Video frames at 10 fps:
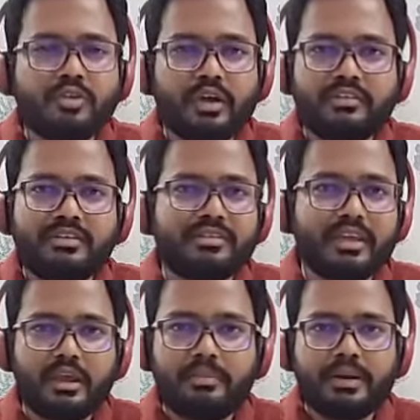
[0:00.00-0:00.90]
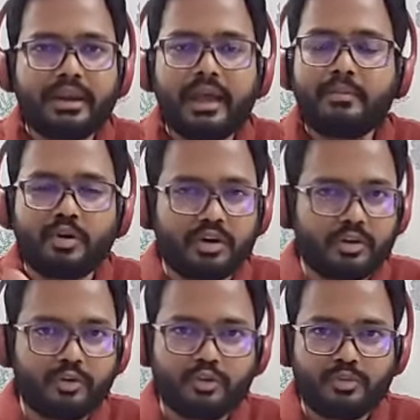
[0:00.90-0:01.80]
So you can just keep a tab on our
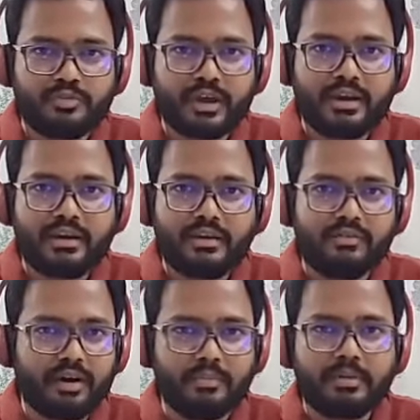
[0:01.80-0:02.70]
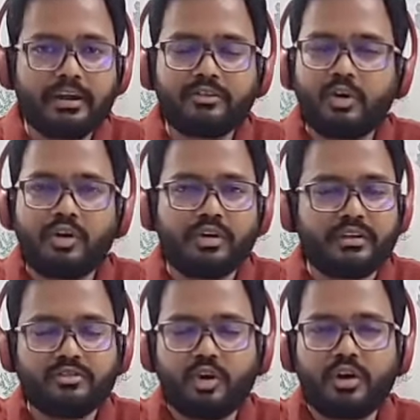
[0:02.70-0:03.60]
YouTube channel for updates or you
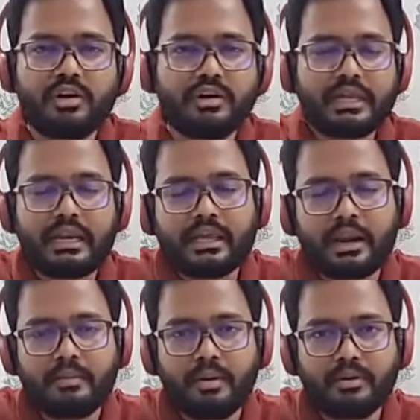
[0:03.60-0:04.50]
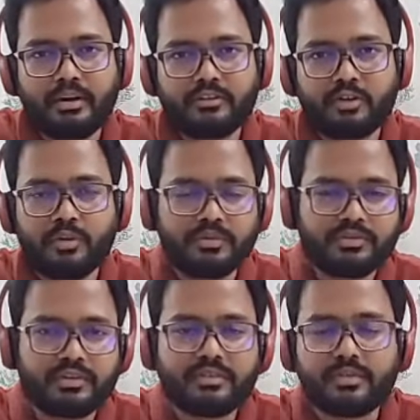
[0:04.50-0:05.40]
can join our Telegram updates group,
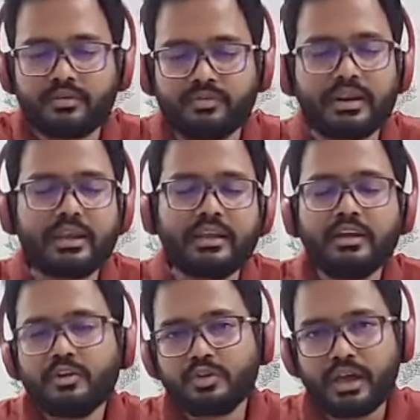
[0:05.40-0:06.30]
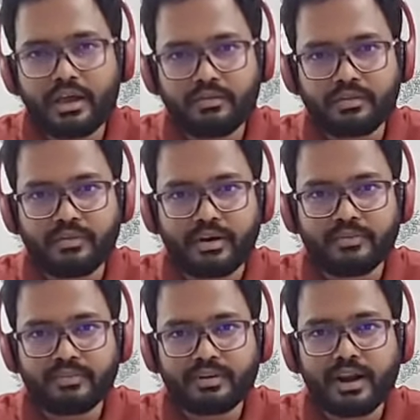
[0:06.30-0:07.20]
which is for free to everyone,
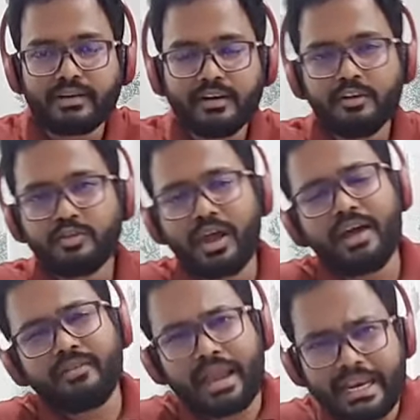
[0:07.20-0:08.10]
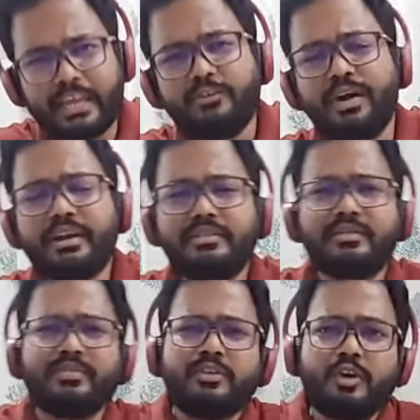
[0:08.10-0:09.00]
right? So you have any
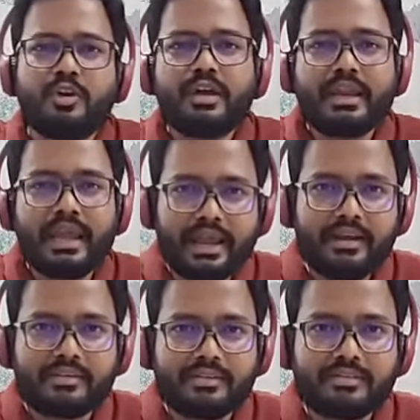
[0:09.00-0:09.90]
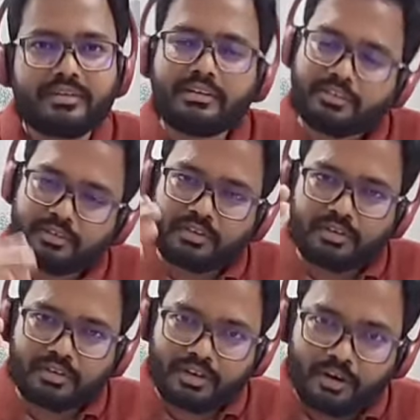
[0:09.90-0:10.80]
queries, you need any assistance,
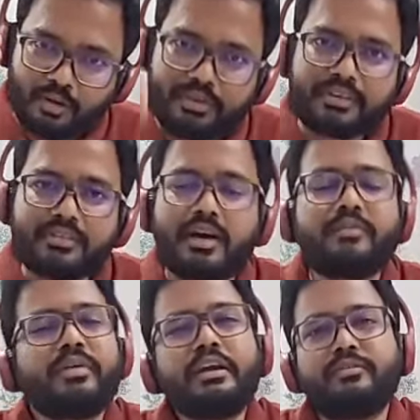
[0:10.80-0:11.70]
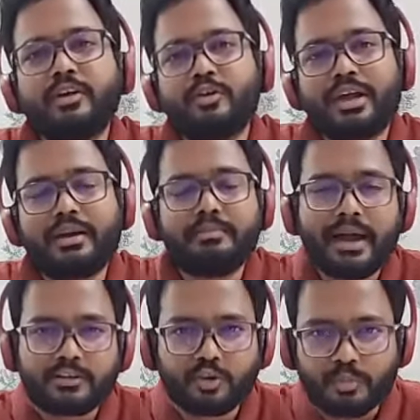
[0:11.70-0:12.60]
you can always uh, feel free to get
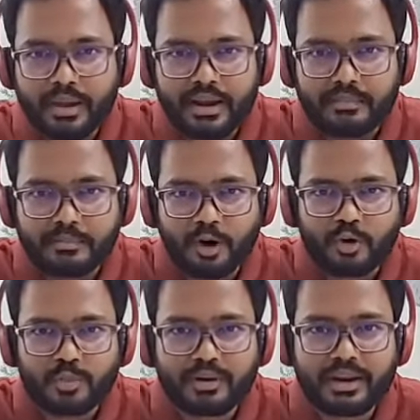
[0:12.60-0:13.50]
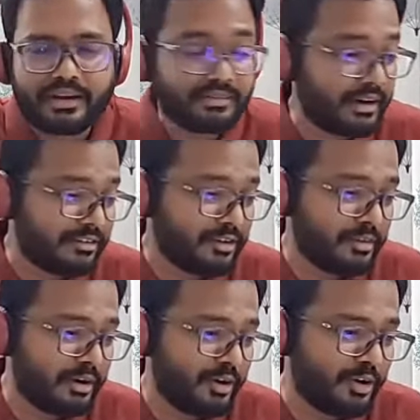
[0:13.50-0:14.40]
back through mail at proudtobedentist at
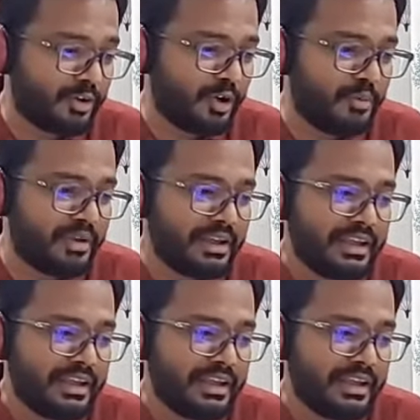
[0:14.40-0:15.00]
gmail.com